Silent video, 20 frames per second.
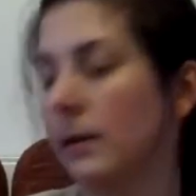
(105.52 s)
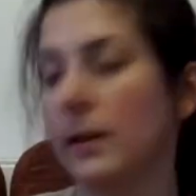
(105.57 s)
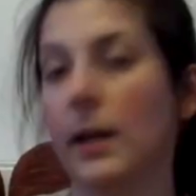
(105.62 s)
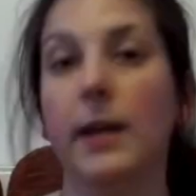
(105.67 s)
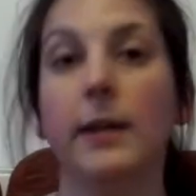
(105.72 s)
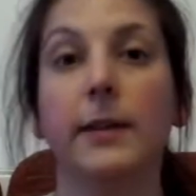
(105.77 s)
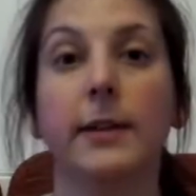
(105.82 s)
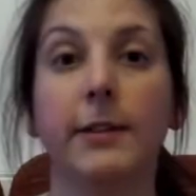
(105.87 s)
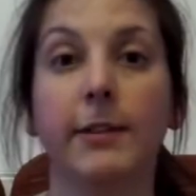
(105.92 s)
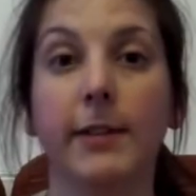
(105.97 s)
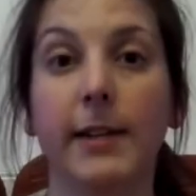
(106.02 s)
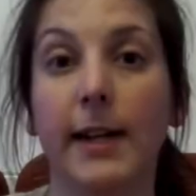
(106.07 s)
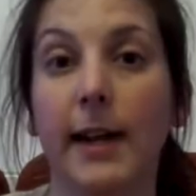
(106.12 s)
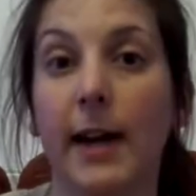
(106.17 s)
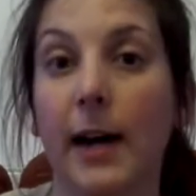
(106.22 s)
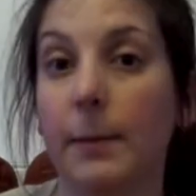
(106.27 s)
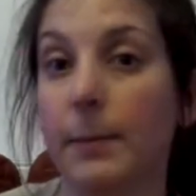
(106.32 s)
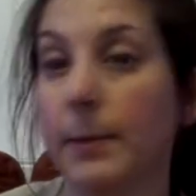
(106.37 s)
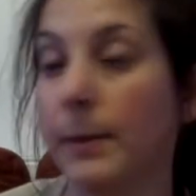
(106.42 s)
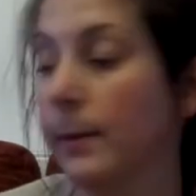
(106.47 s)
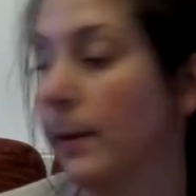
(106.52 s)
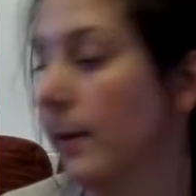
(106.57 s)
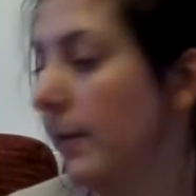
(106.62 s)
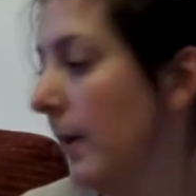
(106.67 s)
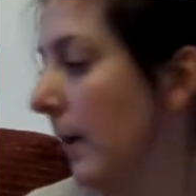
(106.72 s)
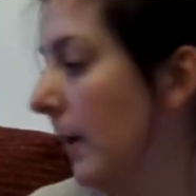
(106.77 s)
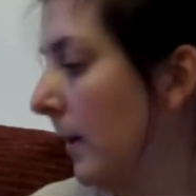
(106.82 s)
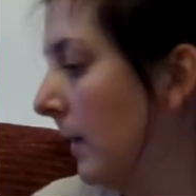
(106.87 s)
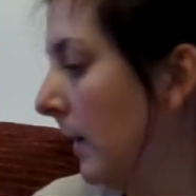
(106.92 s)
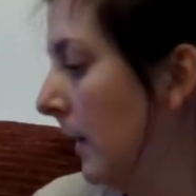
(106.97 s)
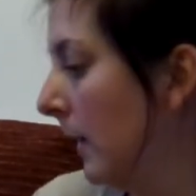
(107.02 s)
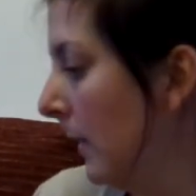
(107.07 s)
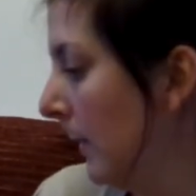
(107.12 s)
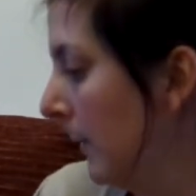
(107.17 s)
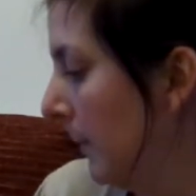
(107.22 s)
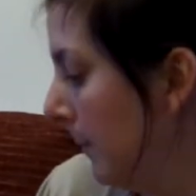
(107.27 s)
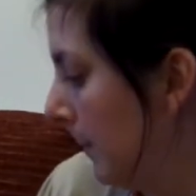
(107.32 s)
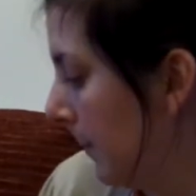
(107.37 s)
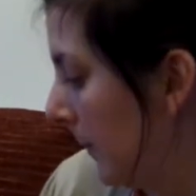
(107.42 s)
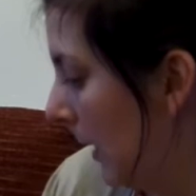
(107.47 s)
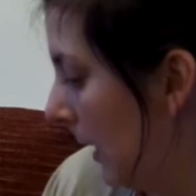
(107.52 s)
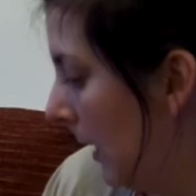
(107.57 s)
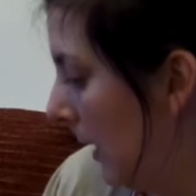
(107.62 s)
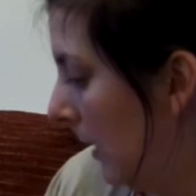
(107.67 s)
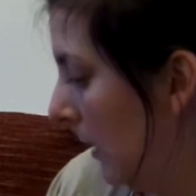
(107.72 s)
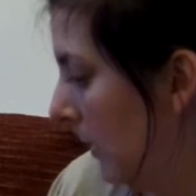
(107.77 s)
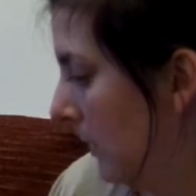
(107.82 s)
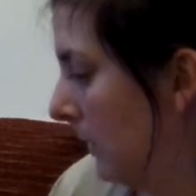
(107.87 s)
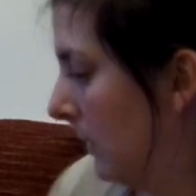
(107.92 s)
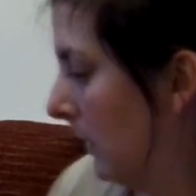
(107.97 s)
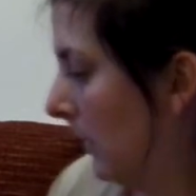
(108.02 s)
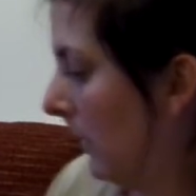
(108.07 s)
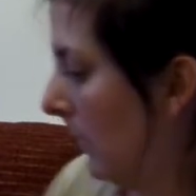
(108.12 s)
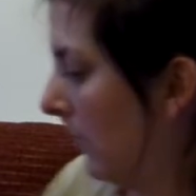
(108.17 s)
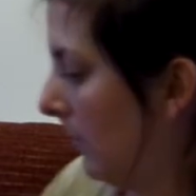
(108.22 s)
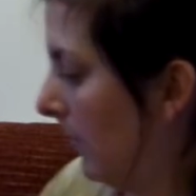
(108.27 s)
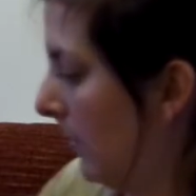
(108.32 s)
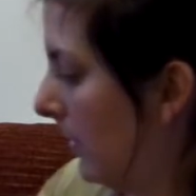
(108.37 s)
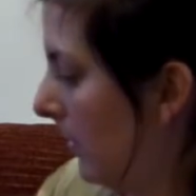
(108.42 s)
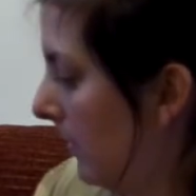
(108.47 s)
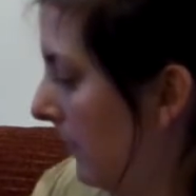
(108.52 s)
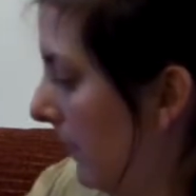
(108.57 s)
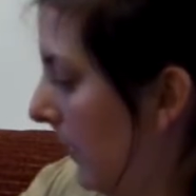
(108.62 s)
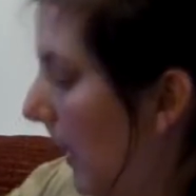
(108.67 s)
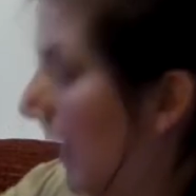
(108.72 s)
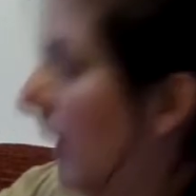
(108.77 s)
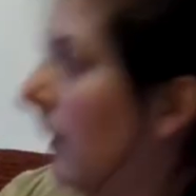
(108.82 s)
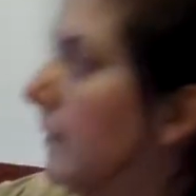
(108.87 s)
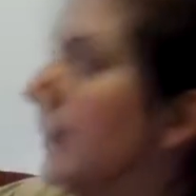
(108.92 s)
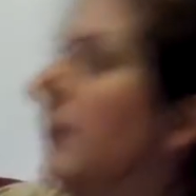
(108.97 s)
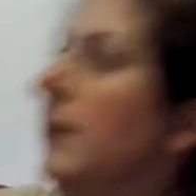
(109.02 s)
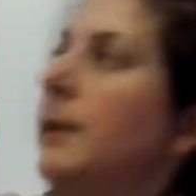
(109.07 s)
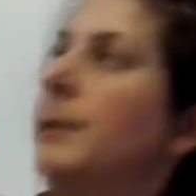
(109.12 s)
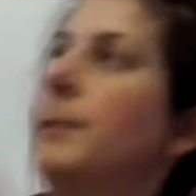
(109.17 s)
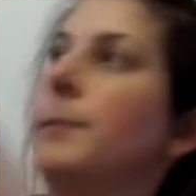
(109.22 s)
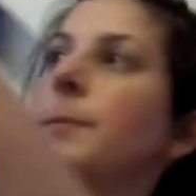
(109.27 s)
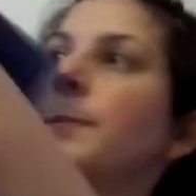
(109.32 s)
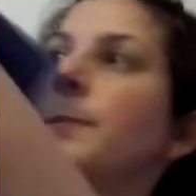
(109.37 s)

really happy with that. Another thing we got for Harry